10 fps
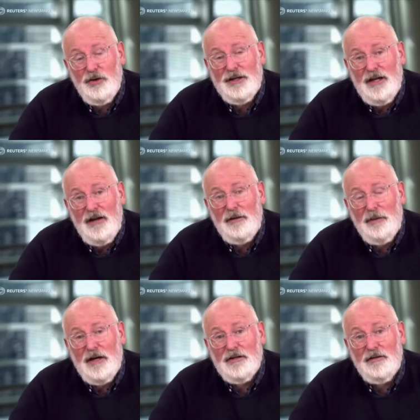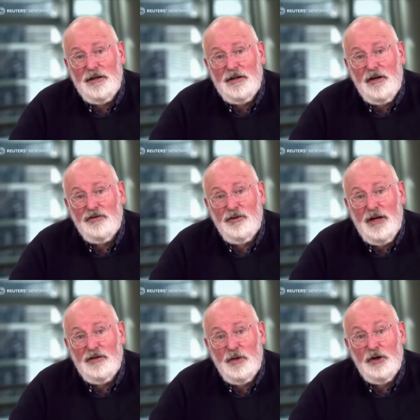sure that other parts of the
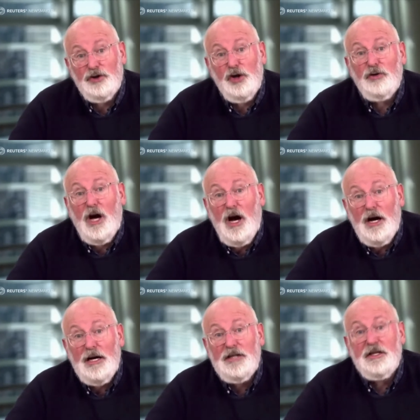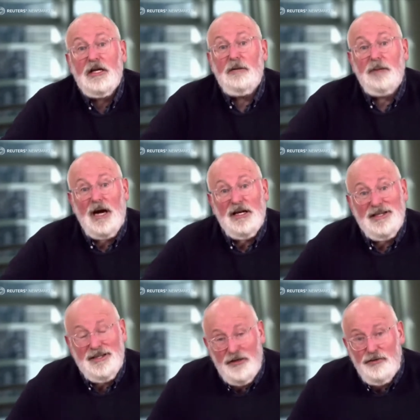industrialized world don't hide
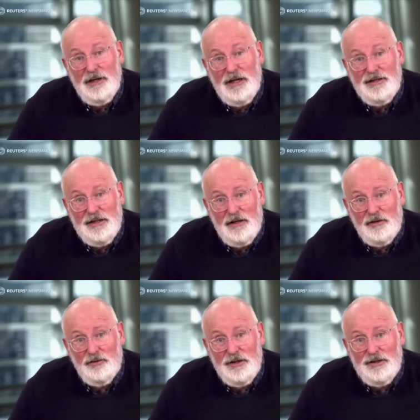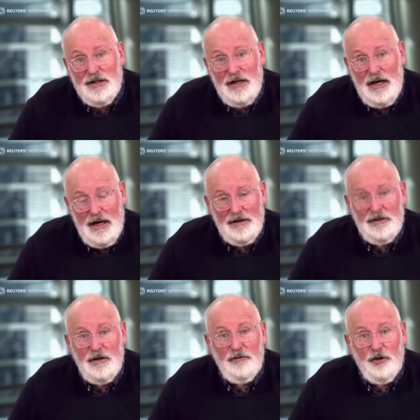behind industrializing countries
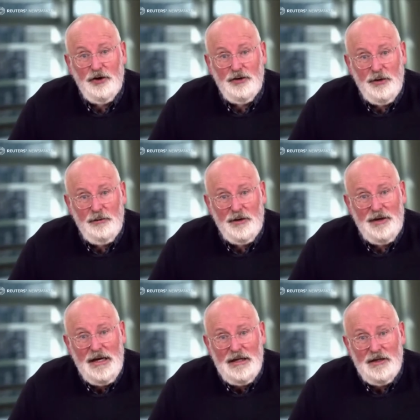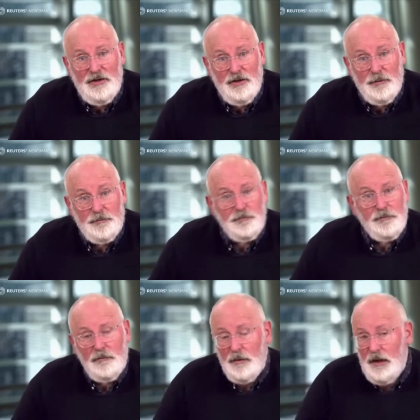and avoid doing what they need to do.
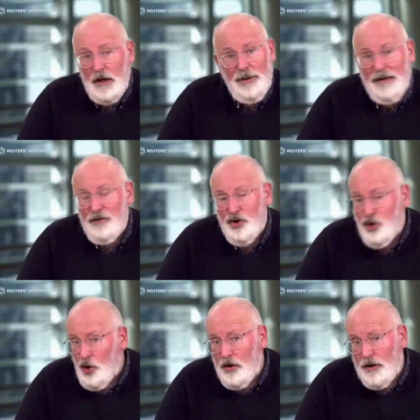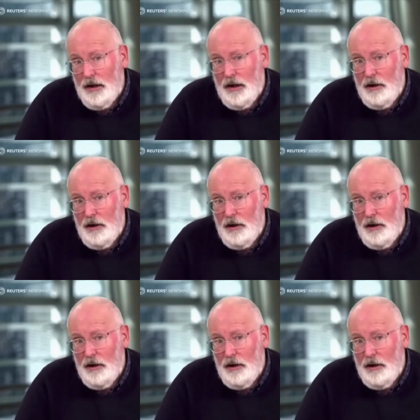And we have a short